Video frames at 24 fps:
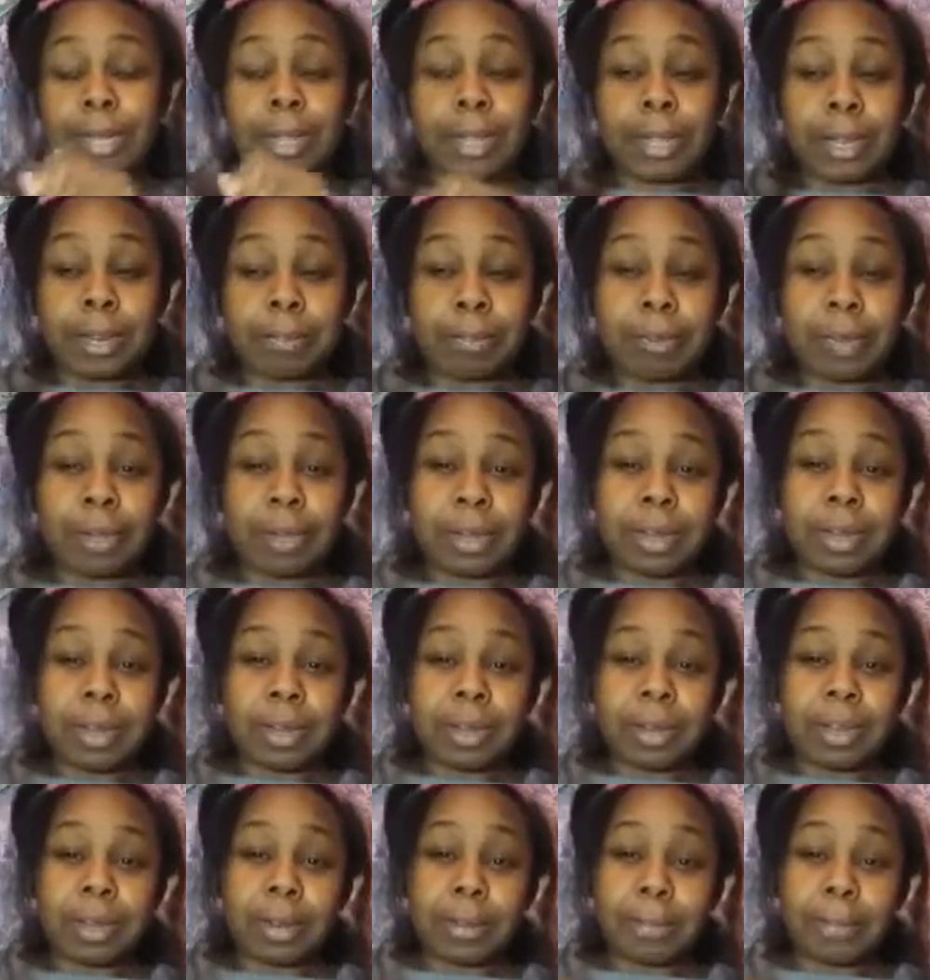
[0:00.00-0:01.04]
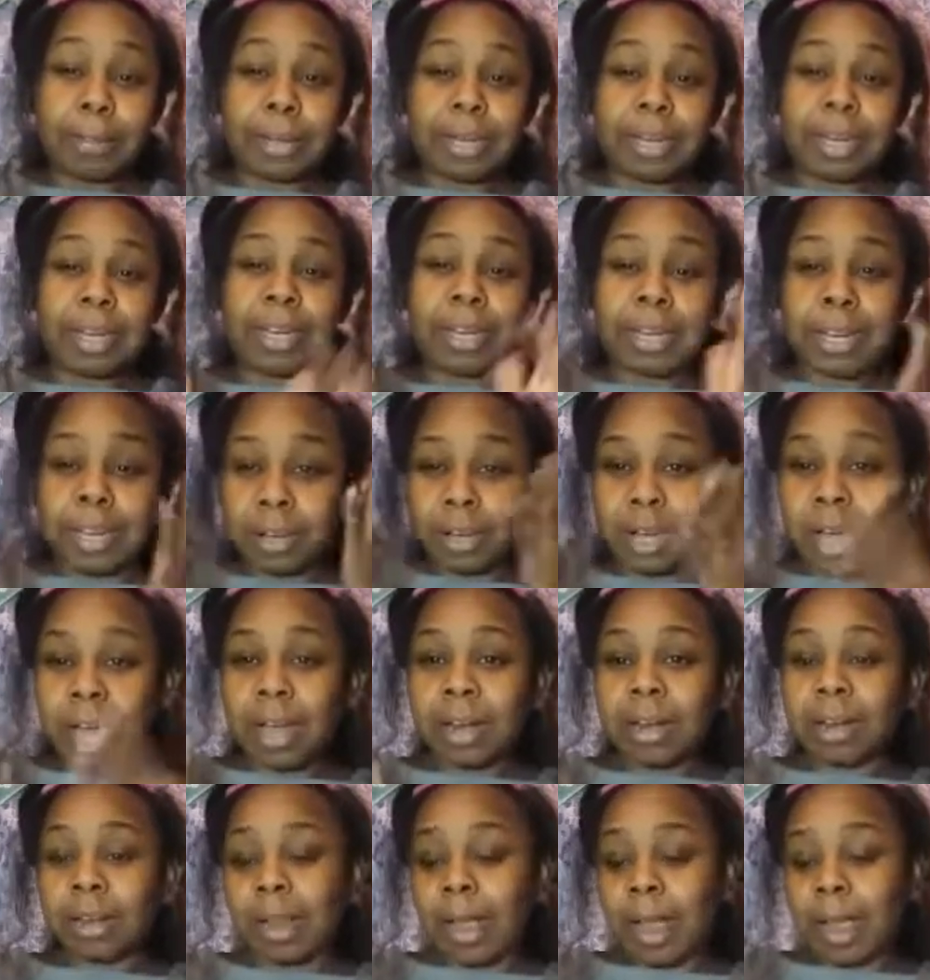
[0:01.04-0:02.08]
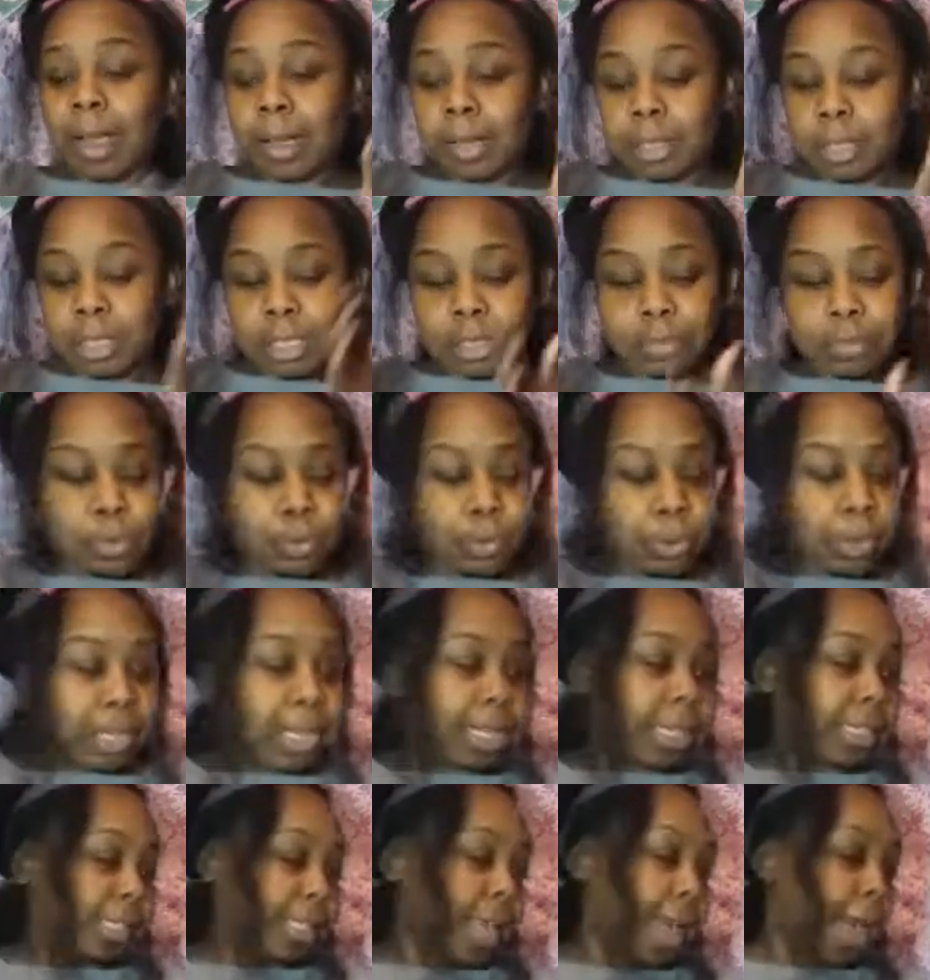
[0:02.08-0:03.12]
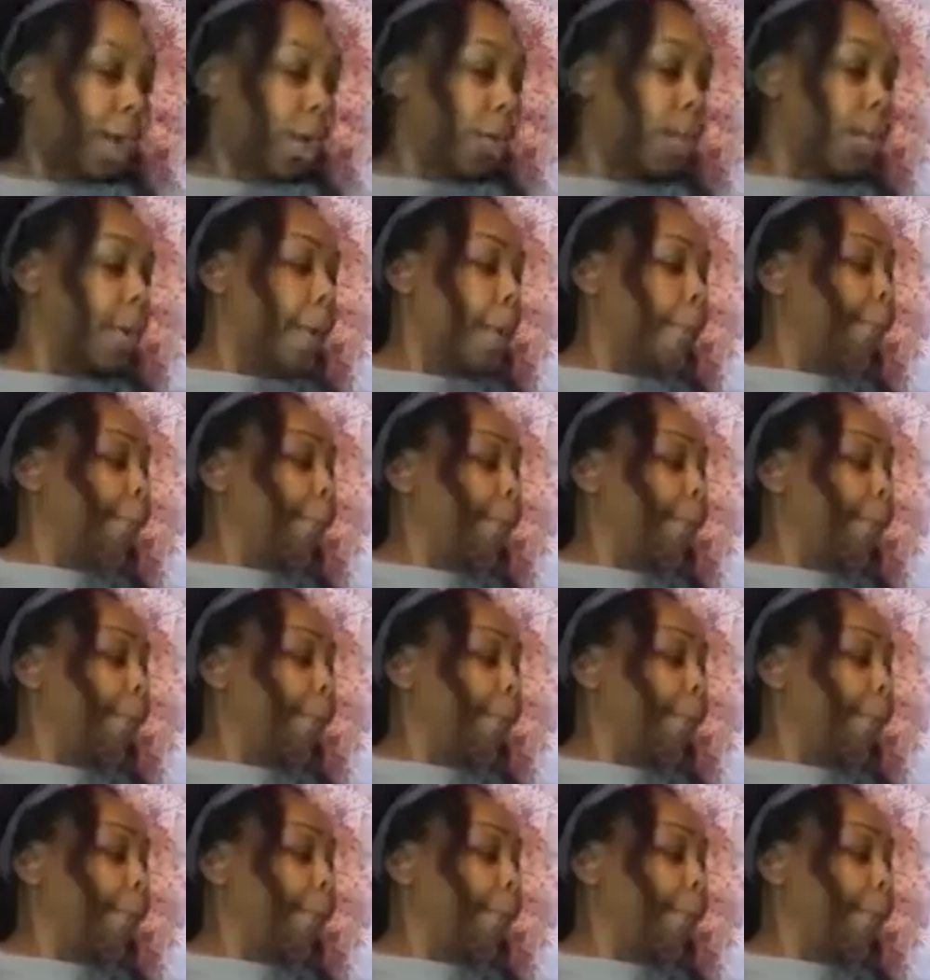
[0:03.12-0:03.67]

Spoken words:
it and put it in a bun, and they'll kind of like smooth things out.